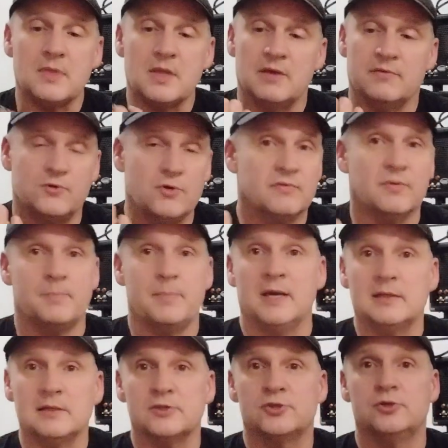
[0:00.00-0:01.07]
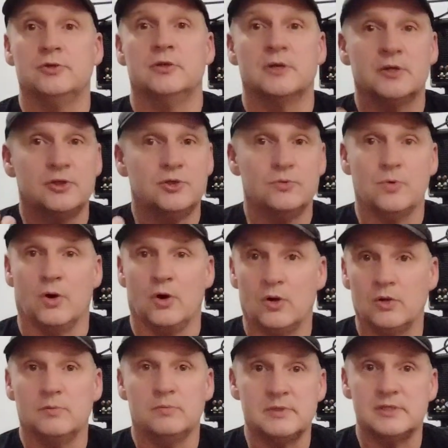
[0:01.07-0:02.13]
If you have a pedal tuner, you
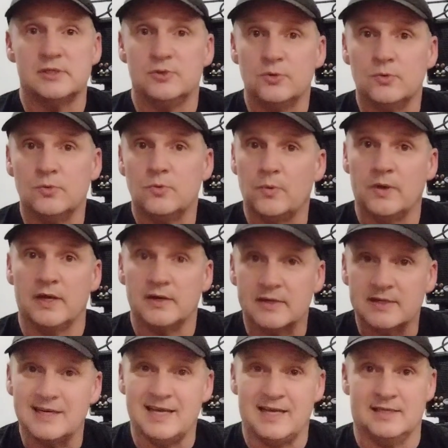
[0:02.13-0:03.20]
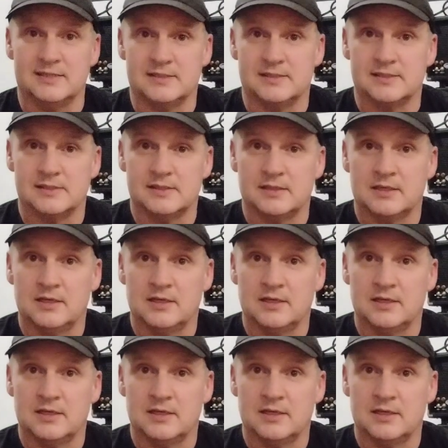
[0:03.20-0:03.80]
always know where it is.